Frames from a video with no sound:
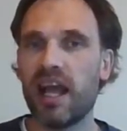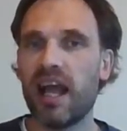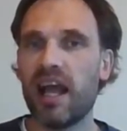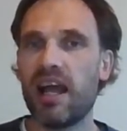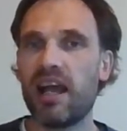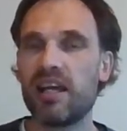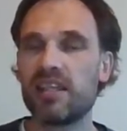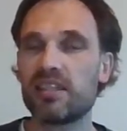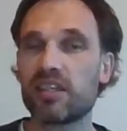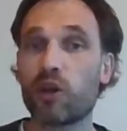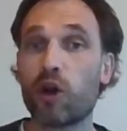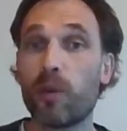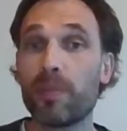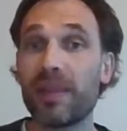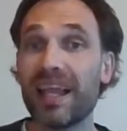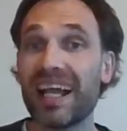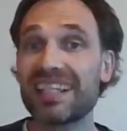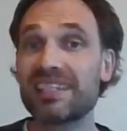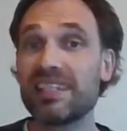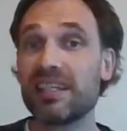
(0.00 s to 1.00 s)
The
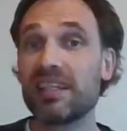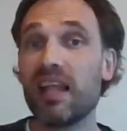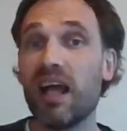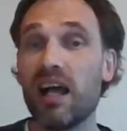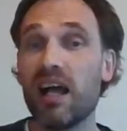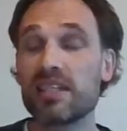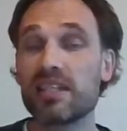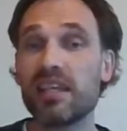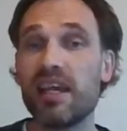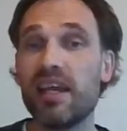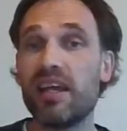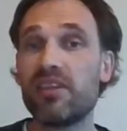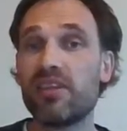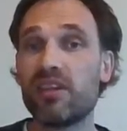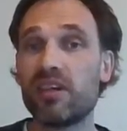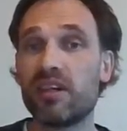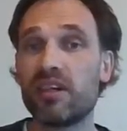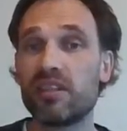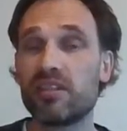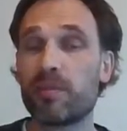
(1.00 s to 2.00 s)
complexity class and
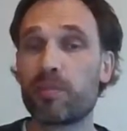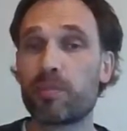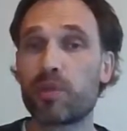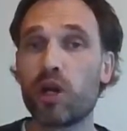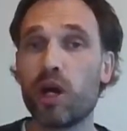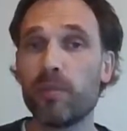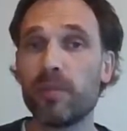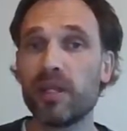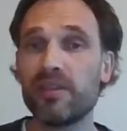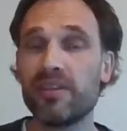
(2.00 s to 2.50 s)
the problem